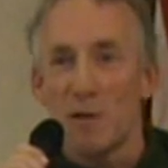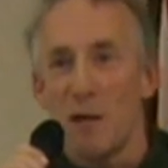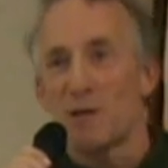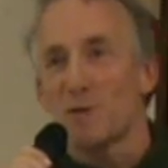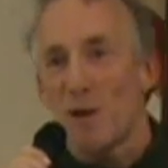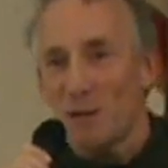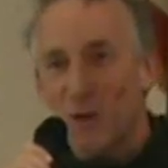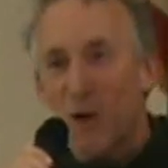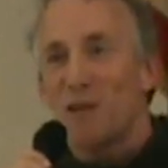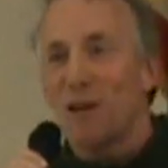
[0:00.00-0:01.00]
changes by
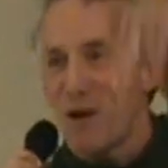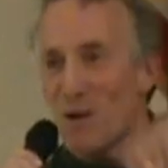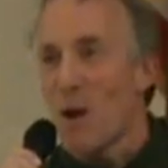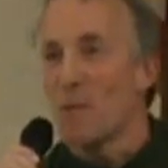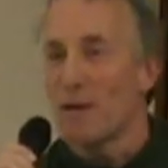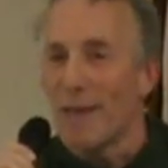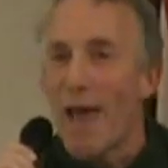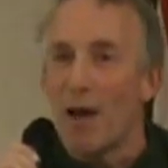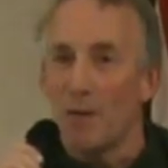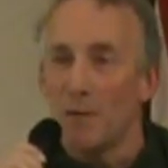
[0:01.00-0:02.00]
starting there and coming
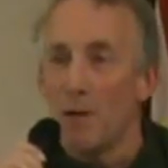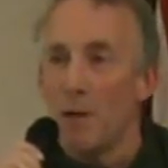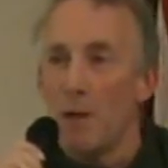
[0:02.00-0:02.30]
down.